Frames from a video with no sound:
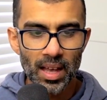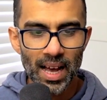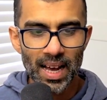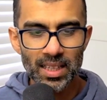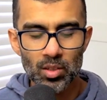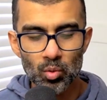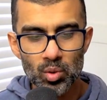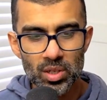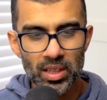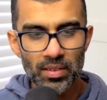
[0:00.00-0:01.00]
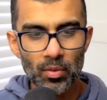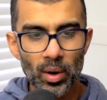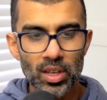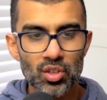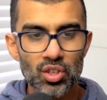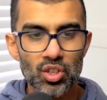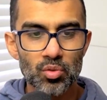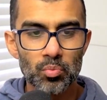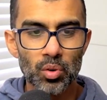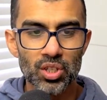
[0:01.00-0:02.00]
And also another way I use the
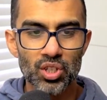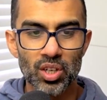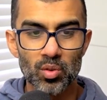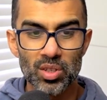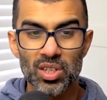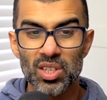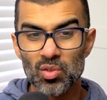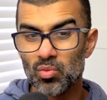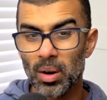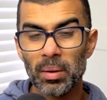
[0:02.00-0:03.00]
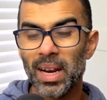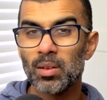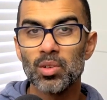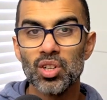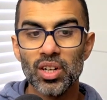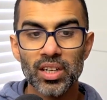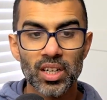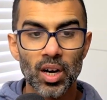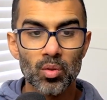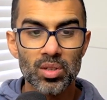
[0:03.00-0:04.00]
bullet journal is just to write my language learning
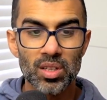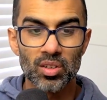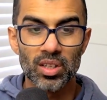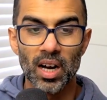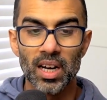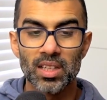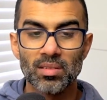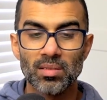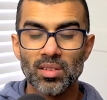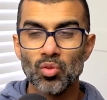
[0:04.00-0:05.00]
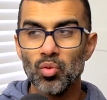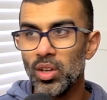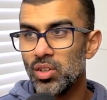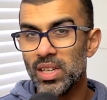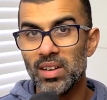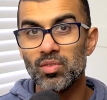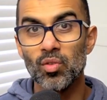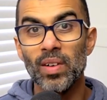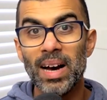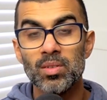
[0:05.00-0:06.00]
goals. So, you know, I try not to have sort
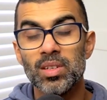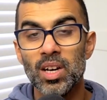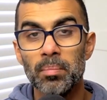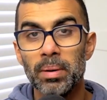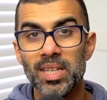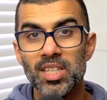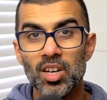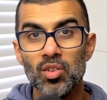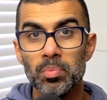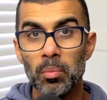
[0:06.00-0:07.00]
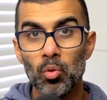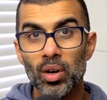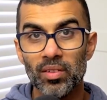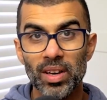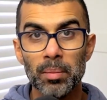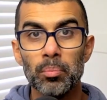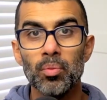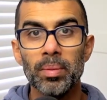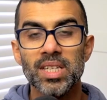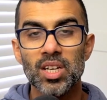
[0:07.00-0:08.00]
of outcome-based goals, but more kind of
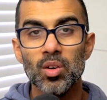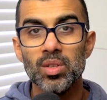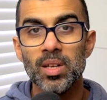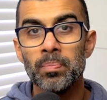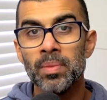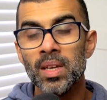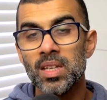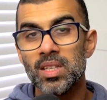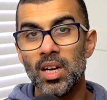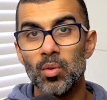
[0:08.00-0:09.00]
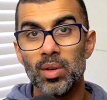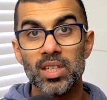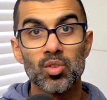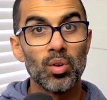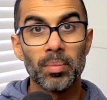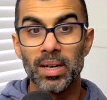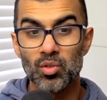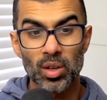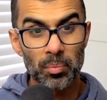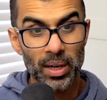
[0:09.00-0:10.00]
input-based goals. So it's all about
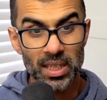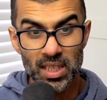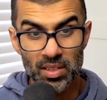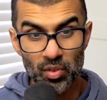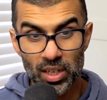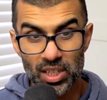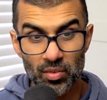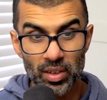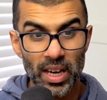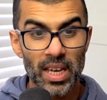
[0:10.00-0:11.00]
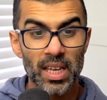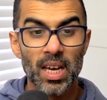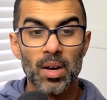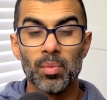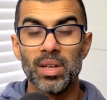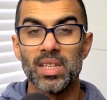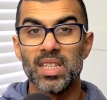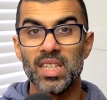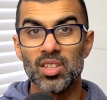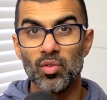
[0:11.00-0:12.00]
trying to practice French every day,
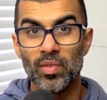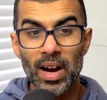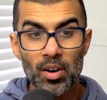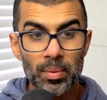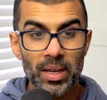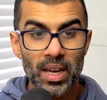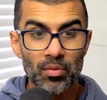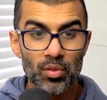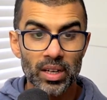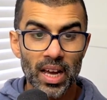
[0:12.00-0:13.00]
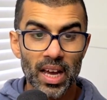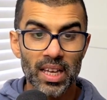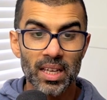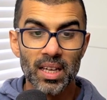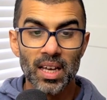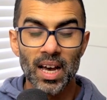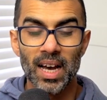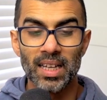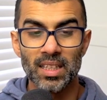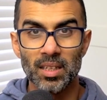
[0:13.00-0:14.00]
practicing sort of Arabic every day,
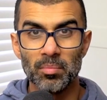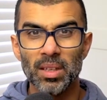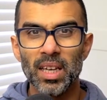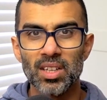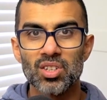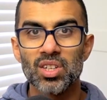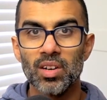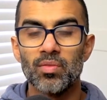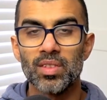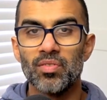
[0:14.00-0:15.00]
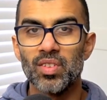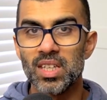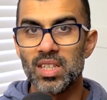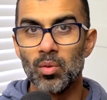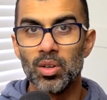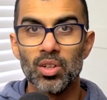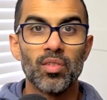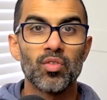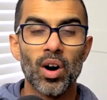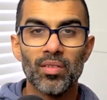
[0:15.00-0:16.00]
and just kind of the things that I want to do.
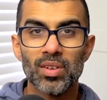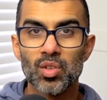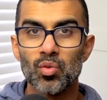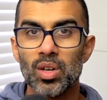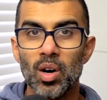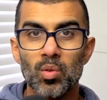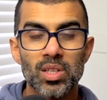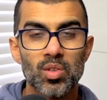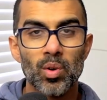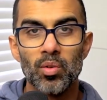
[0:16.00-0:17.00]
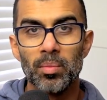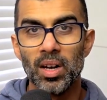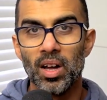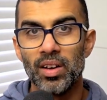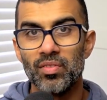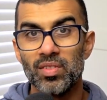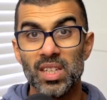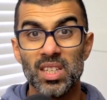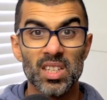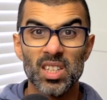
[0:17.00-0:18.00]
I've got other sort of goals as well in my life,
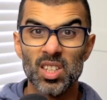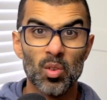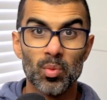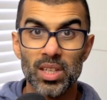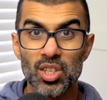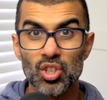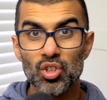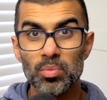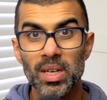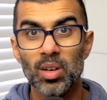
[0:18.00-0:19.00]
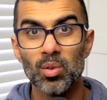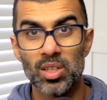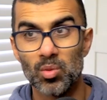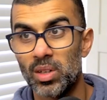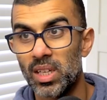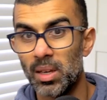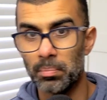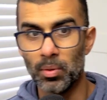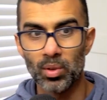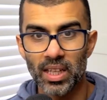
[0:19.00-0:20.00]
such as, you know, with this YouTube channel, I just want to keep
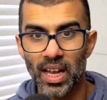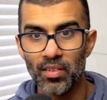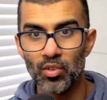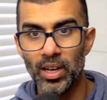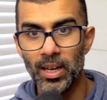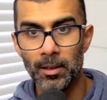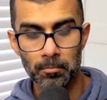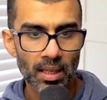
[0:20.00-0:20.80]
building that every day.